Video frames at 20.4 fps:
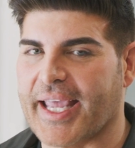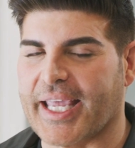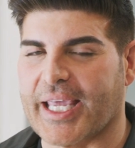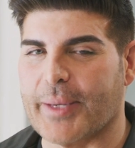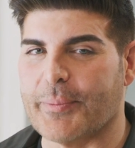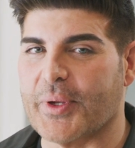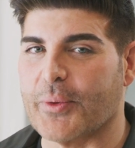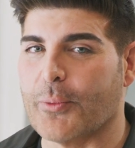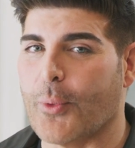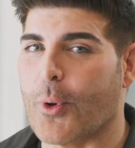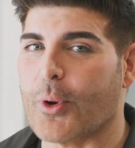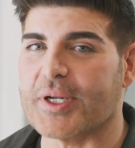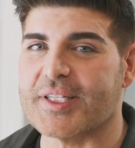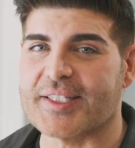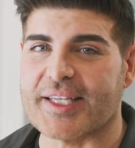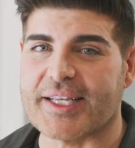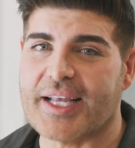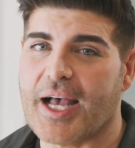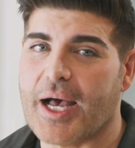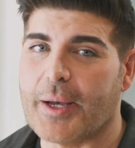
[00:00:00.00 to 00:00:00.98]
and can be worn
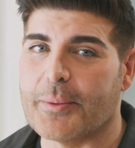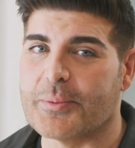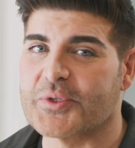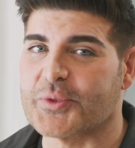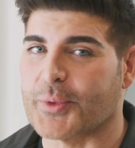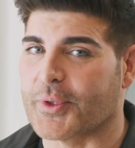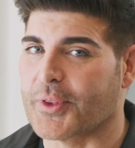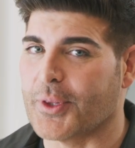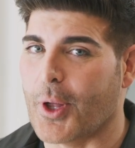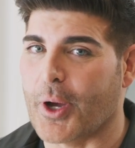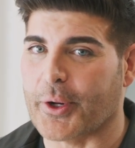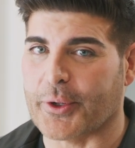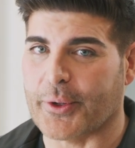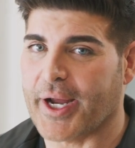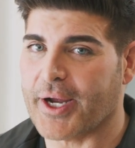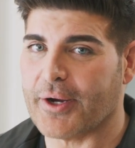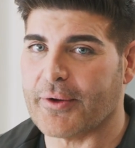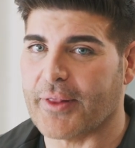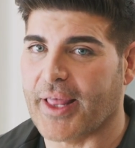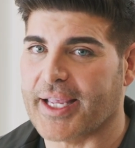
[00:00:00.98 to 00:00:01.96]
as it comes with longer
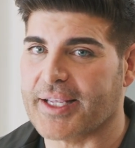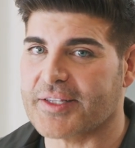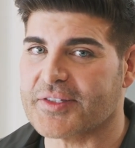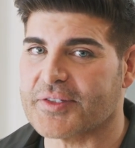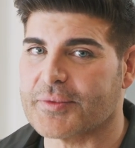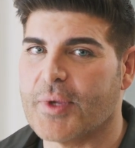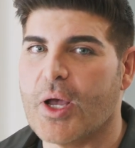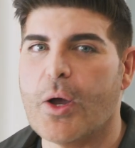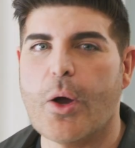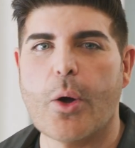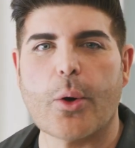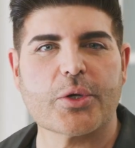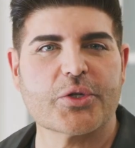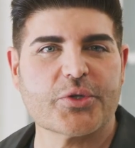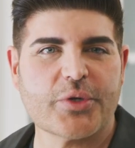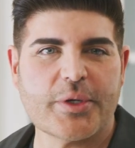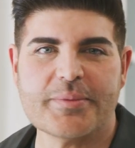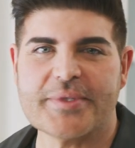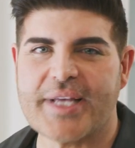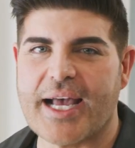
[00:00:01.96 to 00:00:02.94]
hair lengths or
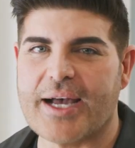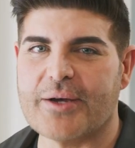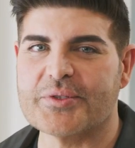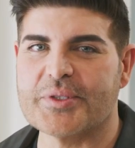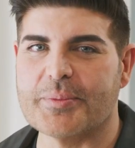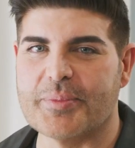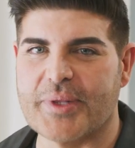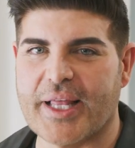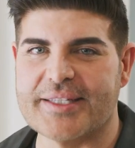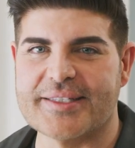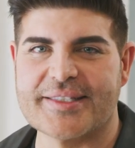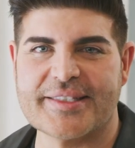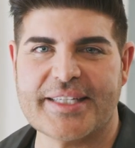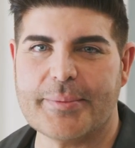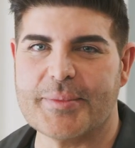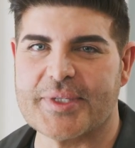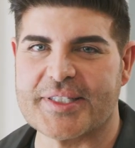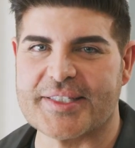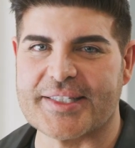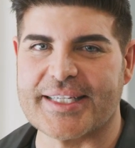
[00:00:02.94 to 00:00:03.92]
trimmed down to blend
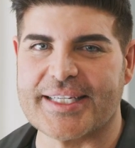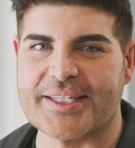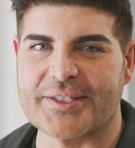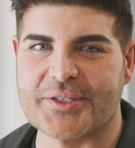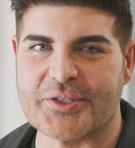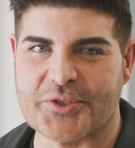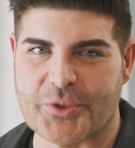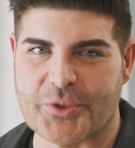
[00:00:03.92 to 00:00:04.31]
seamlessly into